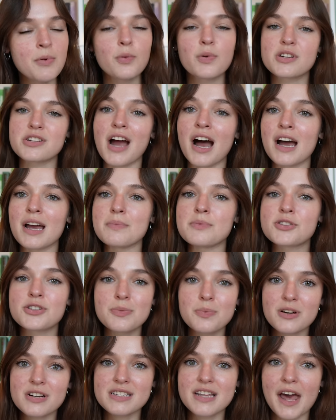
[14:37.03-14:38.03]
which I am
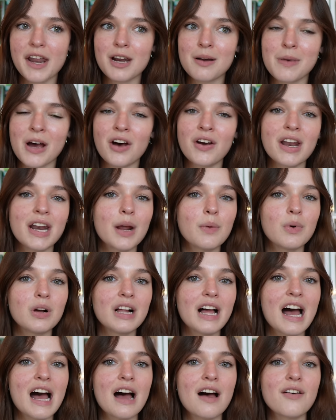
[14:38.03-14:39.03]
super excited about, and I will
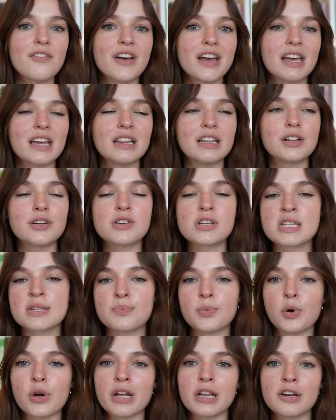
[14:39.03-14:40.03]
have a little
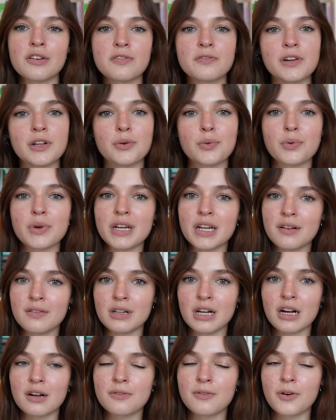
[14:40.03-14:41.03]
spoiler-filled reading
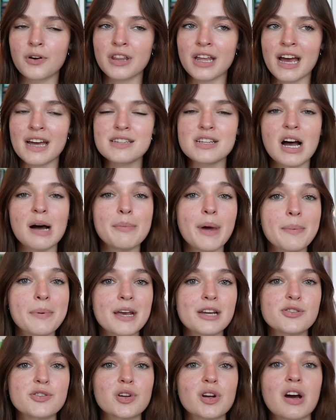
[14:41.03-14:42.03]
log for that on my
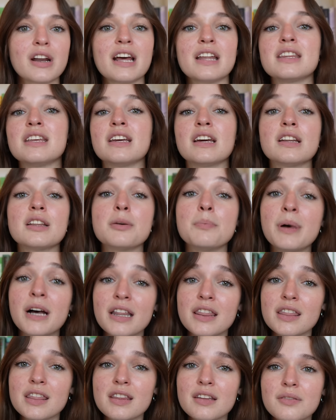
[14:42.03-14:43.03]
Patreon at the end of the
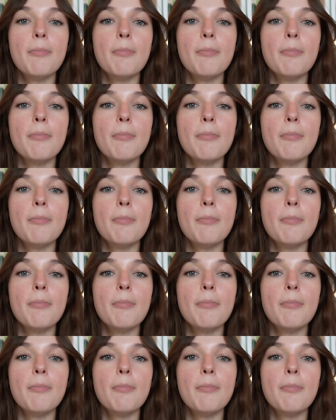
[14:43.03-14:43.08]
month.